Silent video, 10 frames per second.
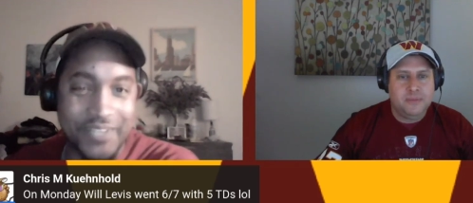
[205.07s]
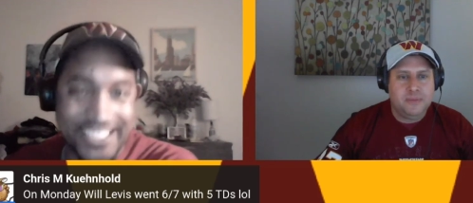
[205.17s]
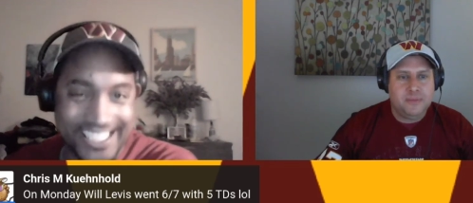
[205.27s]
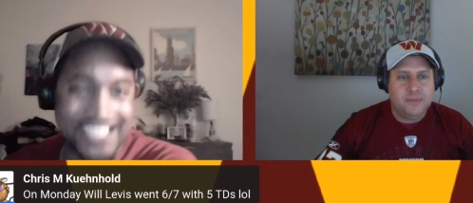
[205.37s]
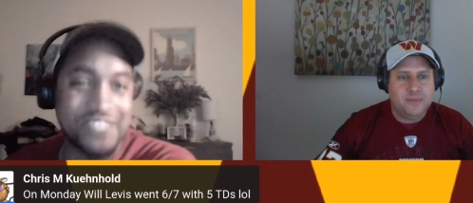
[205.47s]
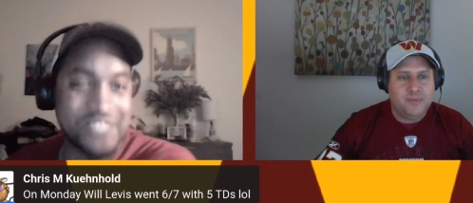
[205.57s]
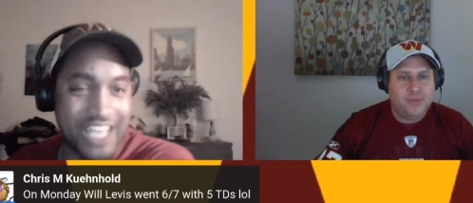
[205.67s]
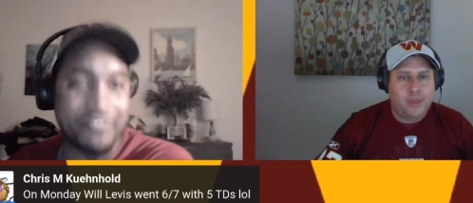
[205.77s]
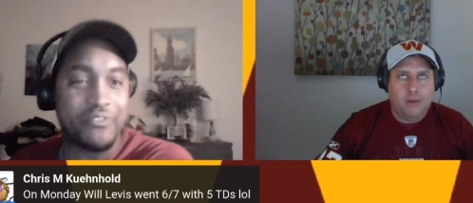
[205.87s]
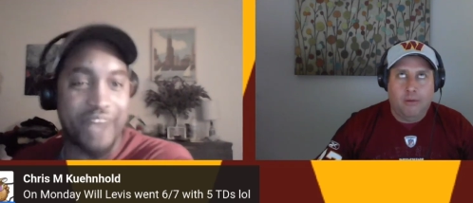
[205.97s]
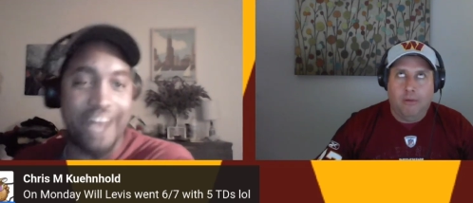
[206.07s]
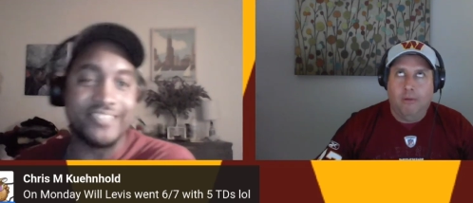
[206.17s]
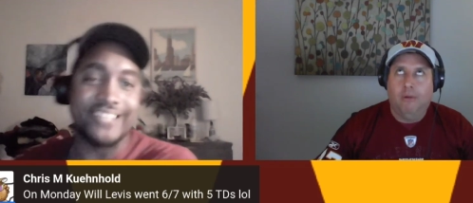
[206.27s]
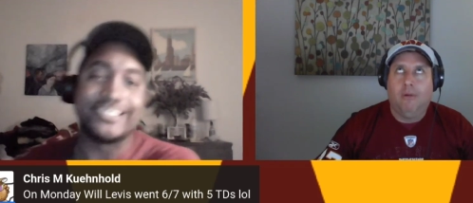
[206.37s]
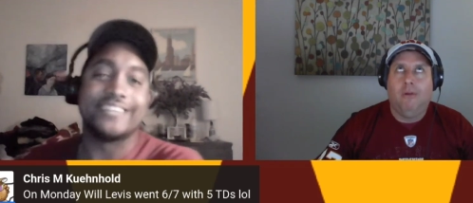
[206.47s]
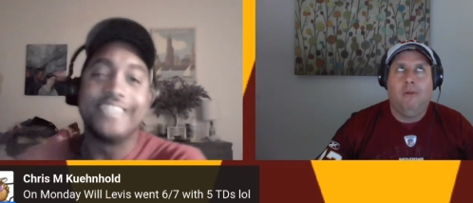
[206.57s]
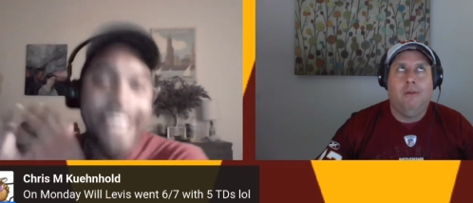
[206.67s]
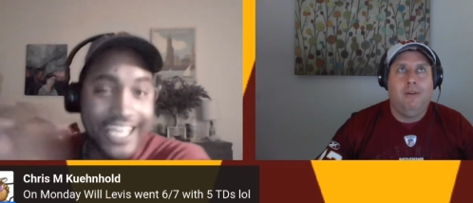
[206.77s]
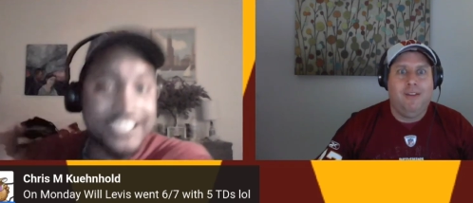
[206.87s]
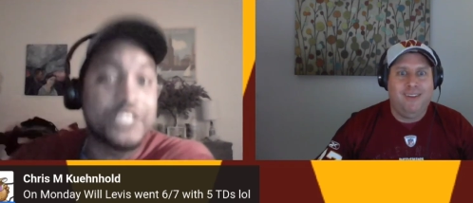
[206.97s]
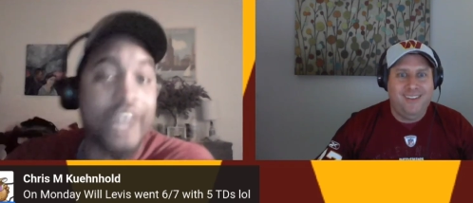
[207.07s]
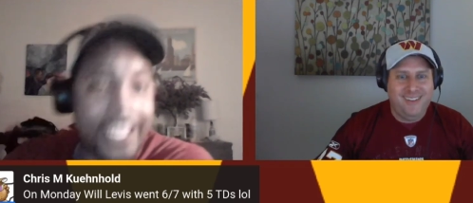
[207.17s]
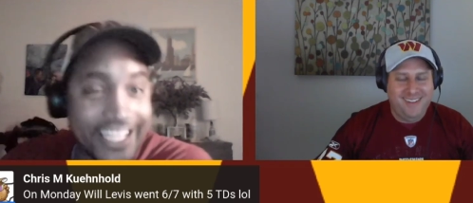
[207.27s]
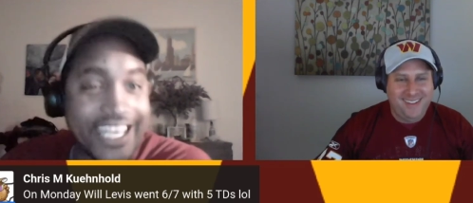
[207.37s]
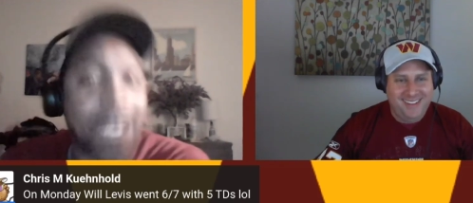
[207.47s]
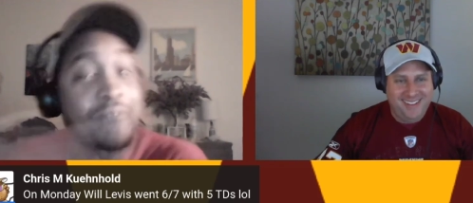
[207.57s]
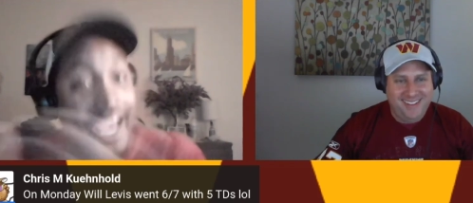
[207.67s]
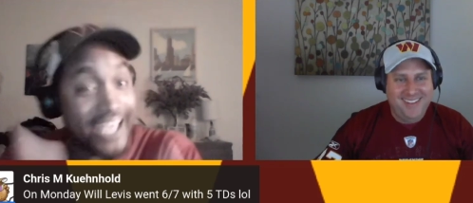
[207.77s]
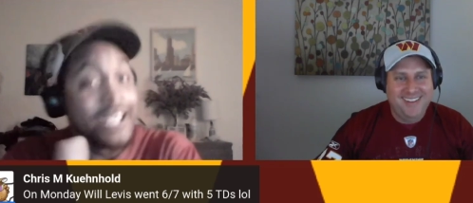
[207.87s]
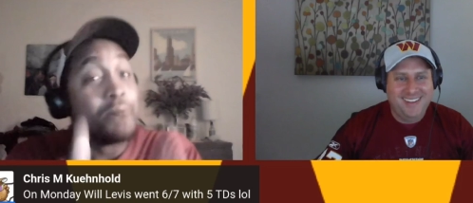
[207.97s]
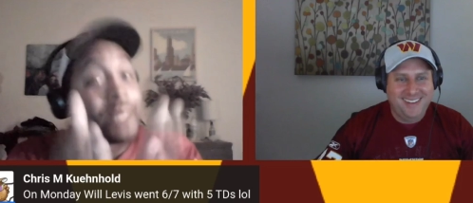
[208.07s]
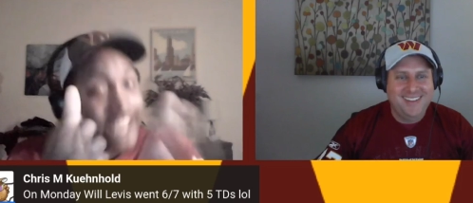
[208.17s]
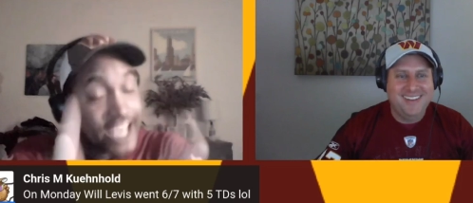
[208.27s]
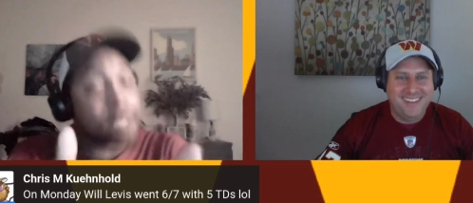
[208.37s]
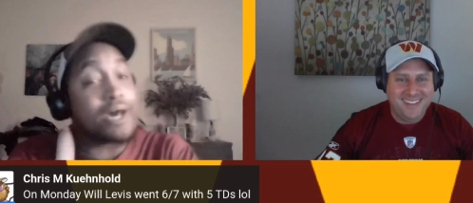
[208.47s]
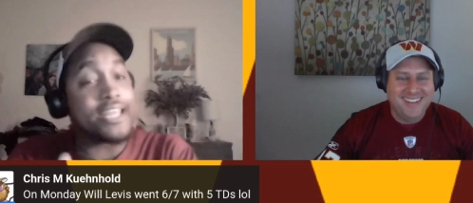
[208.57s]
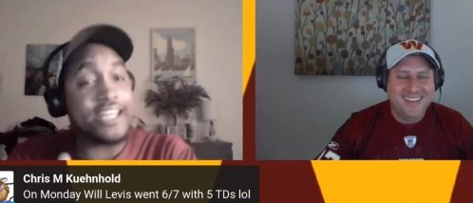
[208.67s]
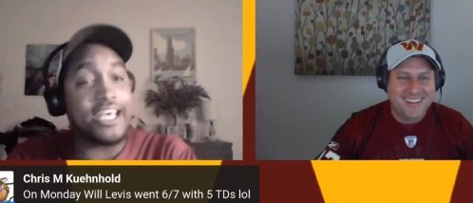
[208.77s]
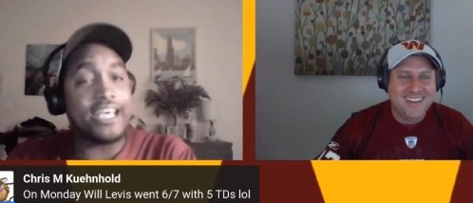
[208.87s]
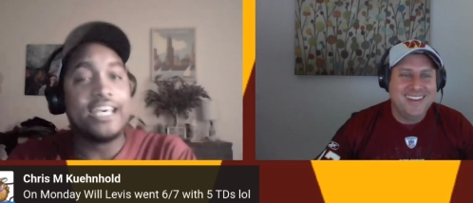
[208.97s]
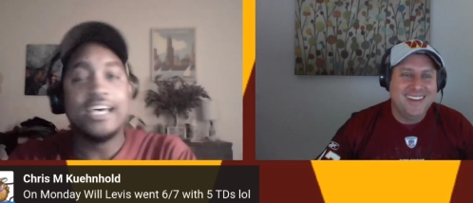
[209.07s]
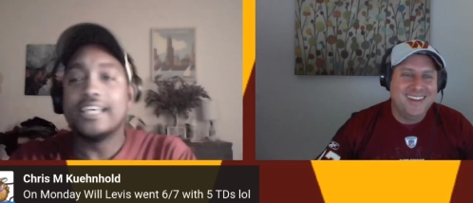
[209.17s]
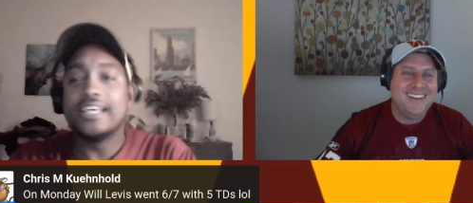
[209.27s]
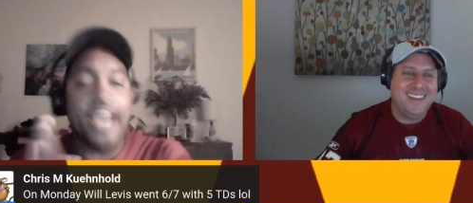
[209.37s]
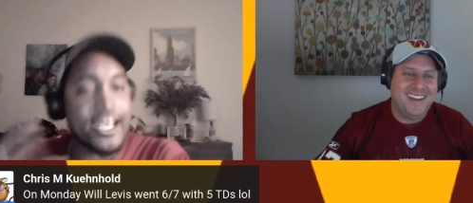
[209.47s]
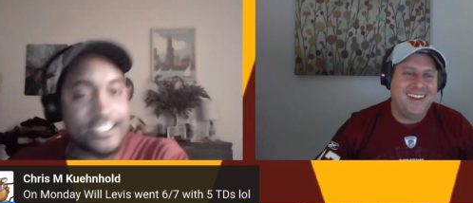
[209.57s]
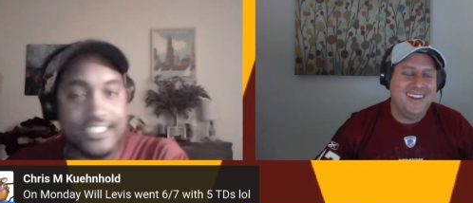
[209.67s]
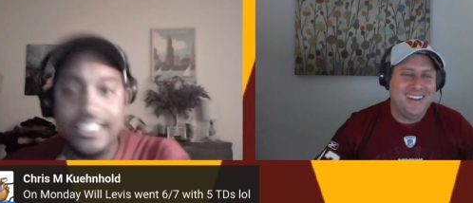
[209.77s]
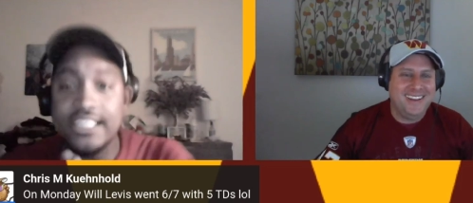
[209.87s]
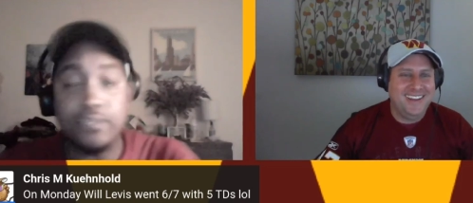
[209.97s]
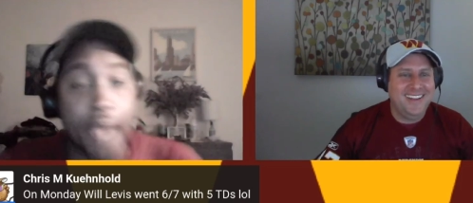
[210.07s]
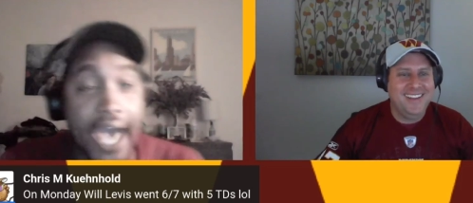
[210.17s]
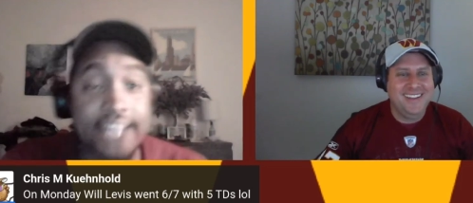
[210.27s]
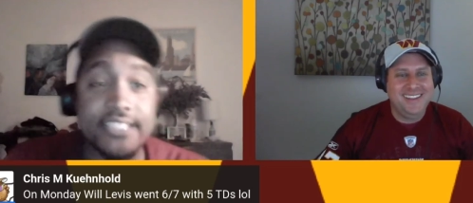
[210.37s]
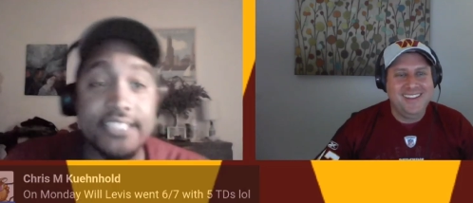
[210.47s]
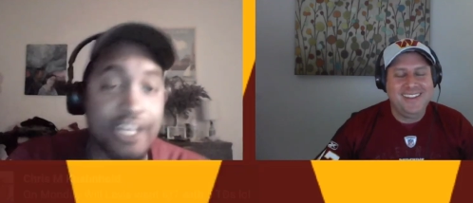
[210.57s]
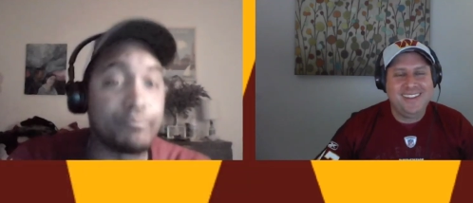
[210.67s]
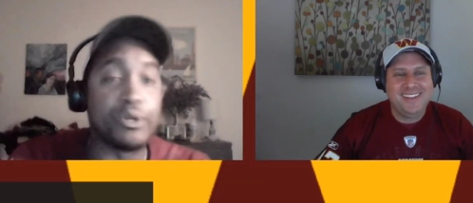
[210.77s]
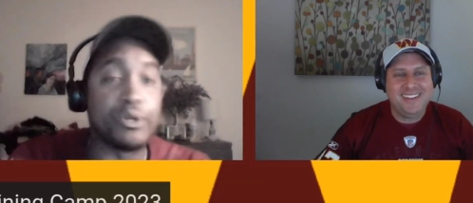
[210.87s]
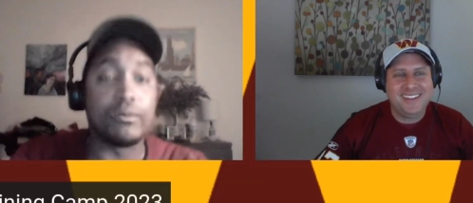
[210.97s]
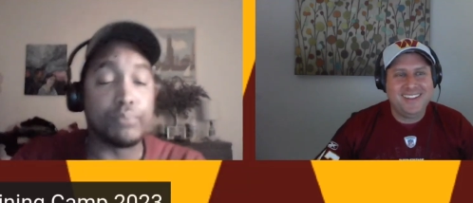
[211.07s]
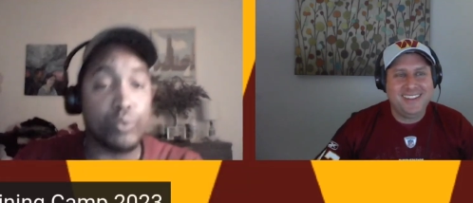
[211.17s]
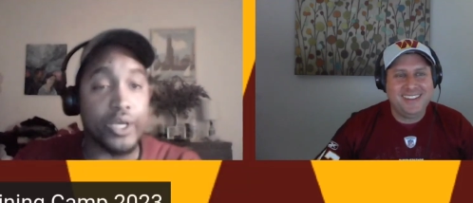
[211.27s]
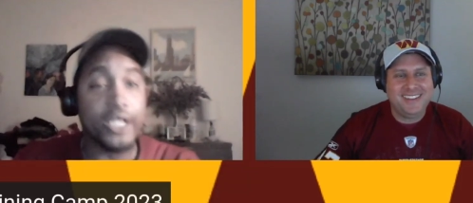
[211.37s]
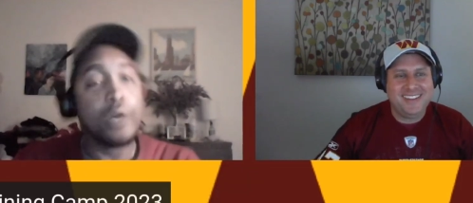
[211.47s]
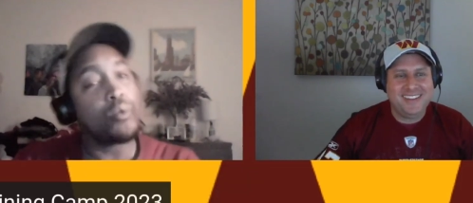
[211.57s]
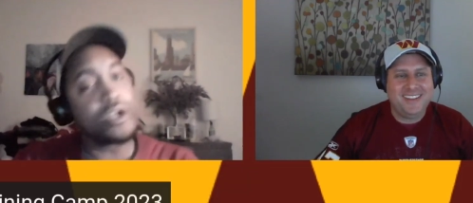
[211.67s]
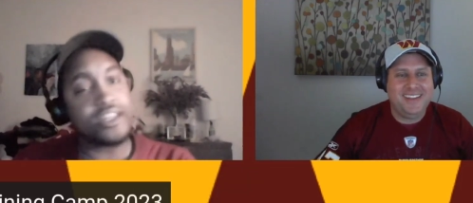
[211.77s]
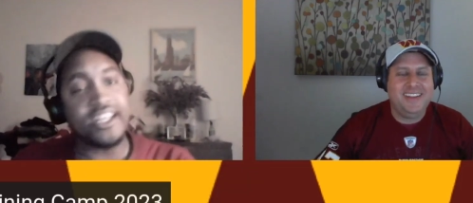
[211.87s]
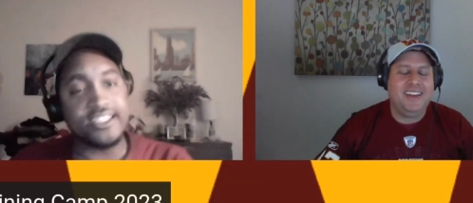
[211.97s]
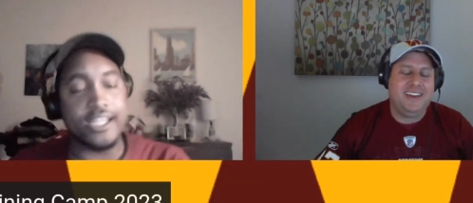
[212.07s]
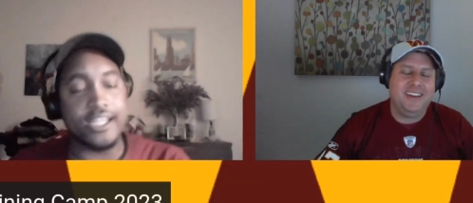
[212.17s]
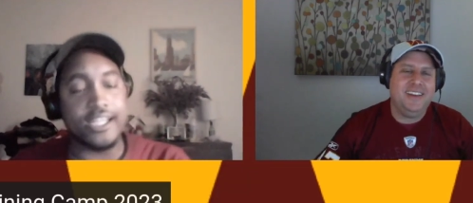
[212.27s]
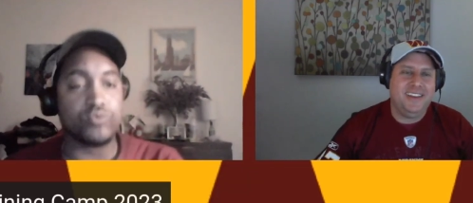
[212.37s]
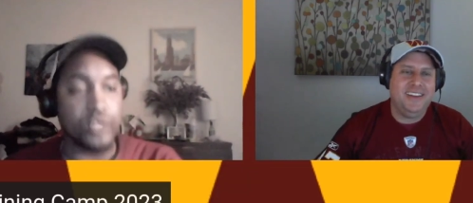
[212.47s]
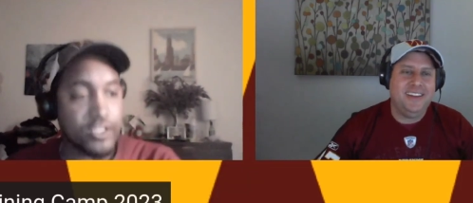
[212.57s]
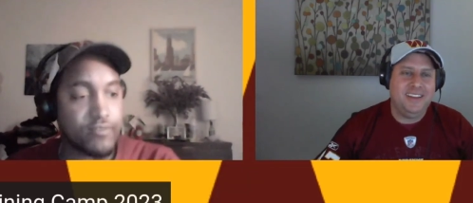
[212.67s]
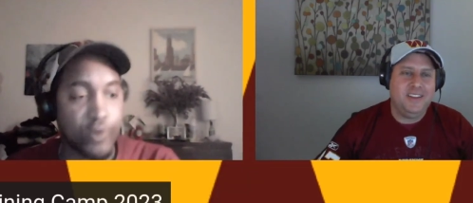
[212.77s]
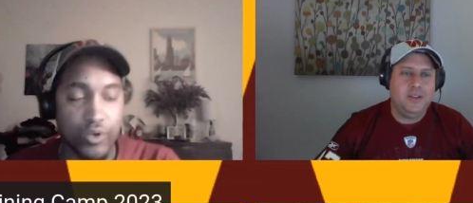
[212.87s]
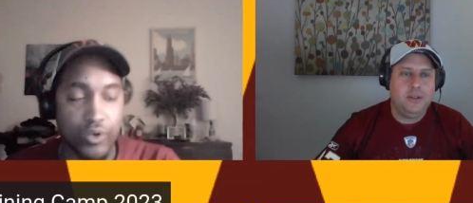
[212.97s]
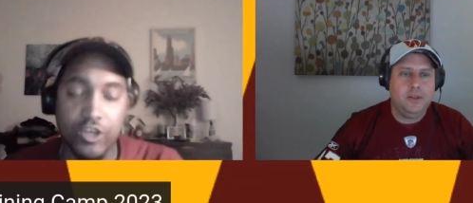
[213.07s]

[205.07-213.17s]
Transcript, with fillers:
Speaker 1: went six of seven for five touchdowns. It's training camp, right? But that's my thing yes, these passes have been on point. One of the things that I was really focused